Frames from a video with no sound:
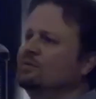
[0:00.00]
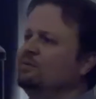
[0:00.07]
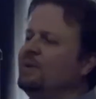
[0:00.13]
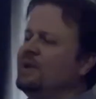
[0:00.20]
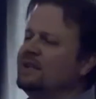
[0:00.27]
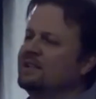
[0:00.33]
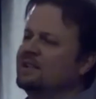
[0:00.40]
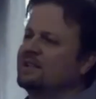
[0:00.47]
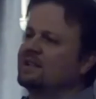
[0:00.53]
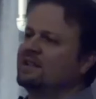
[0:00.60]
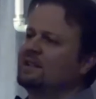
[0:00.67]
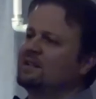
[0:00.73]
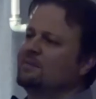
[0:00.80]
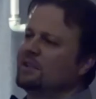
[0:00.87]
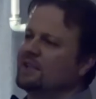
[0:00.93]
basically
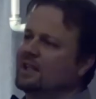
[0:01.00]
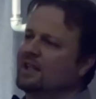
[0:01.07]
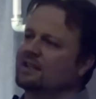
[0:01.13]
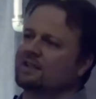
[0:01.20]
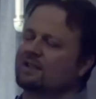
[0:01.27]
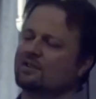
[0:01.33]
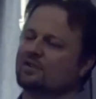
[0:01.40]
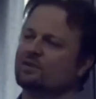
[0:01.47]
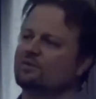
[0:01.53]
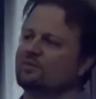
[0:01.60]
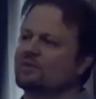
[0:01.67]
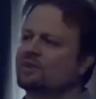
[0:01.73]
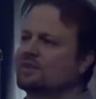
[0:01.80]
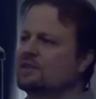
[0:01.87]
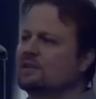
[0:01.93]
the
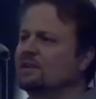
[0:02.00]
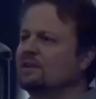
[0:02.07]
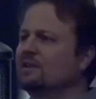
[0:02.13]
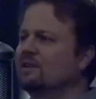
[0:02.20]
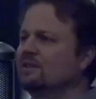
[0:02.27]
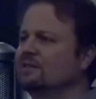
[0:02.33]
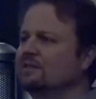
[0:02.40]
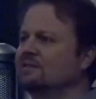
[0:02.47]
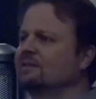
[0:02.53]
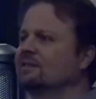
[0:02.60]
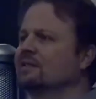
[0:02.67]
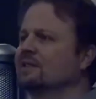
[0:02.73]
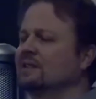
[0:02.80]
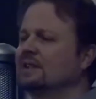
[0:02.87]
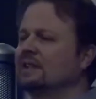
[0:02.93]
melanosomes are
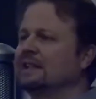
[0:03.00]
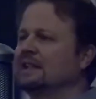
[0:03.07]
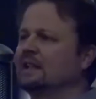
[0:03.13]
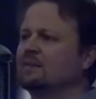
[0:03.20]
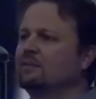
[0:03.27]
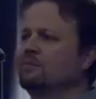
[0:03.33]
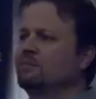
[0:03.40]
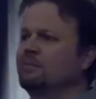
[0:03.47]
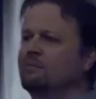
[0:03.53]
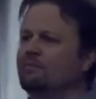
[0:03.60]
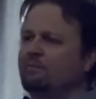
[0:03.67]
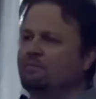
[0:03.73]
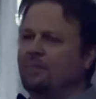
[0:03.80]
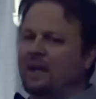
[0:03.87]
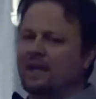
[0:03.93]
little
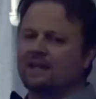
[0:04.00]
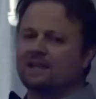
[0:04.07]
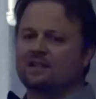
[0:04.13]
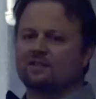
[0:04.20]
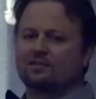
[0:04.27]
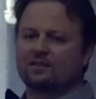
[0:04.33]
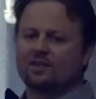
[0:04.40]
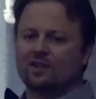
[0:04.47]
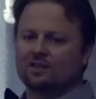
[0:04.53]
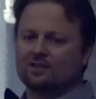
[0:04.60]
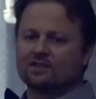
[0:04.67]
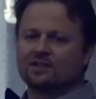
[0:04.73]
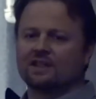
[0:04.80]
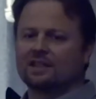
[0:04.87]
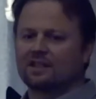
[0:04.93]
packets of color,
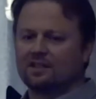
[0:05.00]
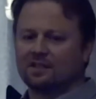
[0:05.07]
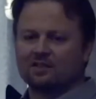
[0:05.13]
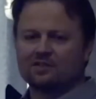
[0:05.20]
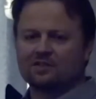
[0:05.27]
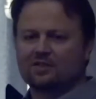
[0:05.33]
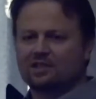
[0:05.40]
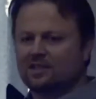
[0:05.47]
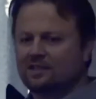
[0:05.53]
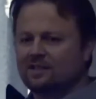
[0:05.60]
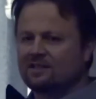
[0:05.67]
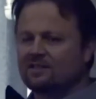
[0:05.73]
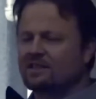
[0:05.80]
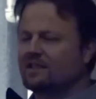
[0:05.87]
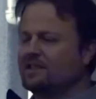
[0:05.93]
little color
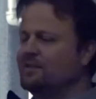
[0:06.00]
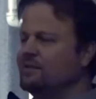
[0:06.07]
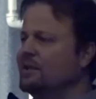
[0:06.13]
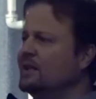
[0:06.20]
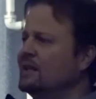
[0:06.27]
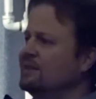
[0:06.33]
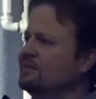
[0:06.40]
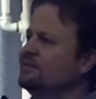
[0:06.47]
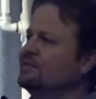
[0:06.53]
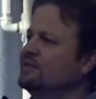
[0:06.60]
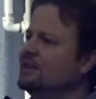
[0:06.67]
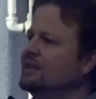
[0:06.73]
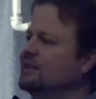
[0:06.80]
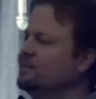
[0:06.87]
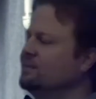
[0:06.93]
cells that you have
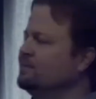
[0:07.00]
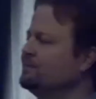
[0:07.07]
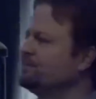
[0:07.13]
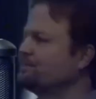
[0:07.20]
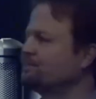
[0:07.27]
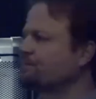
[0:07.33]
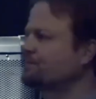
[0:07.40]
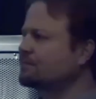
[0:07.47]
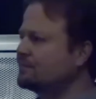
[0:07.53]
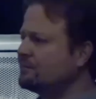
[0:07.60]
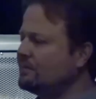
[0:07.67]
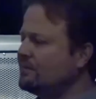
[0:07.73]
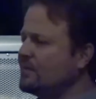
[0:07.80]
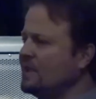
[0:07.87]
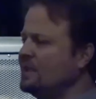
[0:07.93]

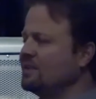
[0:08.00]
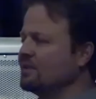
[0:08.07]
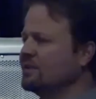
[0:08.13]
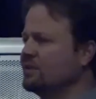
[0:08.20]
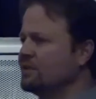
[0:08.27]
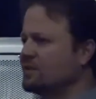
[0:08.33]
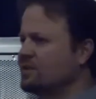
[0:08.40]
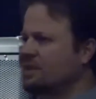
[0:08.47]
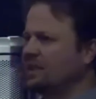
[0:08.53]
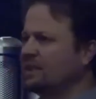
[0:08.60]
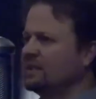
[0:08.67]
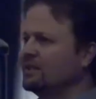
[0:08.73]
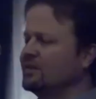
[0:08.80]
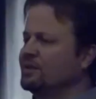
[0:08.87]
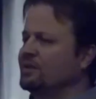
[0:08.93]
either in your
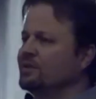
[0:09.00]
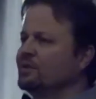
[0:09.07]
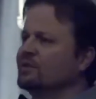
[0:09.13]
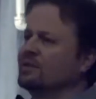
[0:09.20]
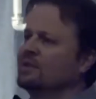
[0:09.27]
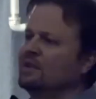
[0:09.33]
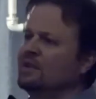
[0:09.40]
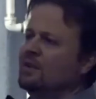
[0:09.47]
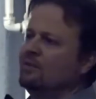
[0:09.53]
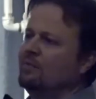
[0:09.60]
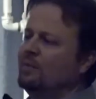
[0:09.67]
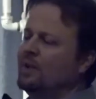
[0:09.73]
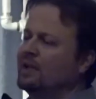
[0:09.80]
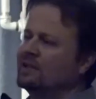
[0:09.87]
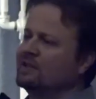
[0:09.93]
skin or your
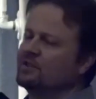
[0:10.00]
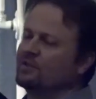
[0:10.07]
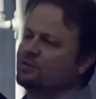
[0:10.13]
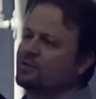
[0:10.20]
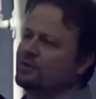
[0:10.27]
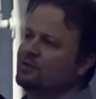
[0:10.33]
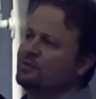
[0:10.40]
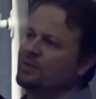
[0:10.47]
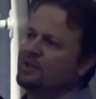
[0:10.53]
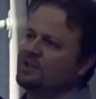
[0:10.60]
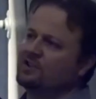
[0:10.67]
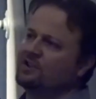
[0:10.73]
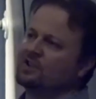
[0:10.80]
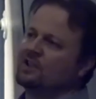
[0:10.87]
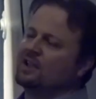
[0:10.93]
pelage or
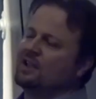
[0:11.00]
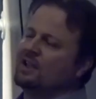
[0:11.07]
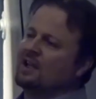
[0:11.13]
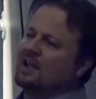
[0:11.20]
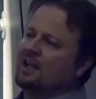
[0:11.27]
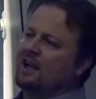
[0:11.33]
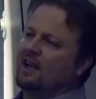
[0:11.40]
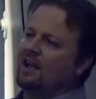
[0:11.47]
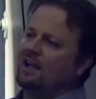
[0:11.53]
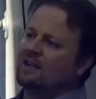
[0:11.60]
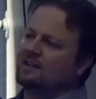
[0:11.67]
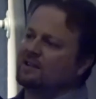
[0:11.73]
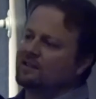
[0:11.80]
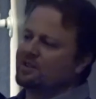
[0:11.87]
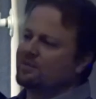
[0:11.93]
plumage,
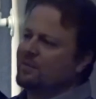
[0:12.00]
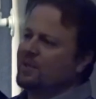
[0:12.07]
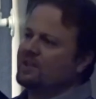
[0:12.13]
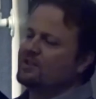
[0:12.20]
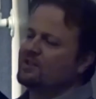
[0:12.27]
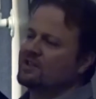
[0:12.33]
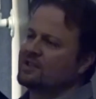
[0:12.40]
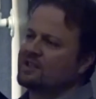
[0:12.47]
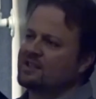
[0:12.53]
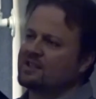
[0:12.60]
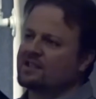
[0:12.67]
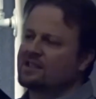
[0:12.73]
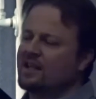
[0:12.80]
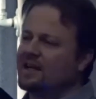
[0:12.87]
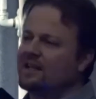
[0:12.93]
and their dimensions and
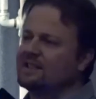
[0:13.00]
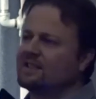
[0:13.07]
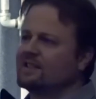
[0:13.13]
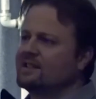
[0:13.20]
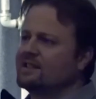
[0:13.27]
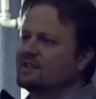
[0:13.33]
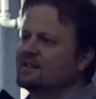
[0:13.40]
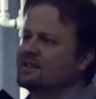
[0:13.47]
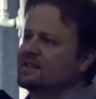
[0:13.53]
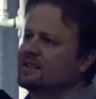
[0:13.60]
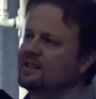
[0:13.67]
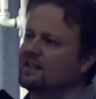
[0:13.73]
sizes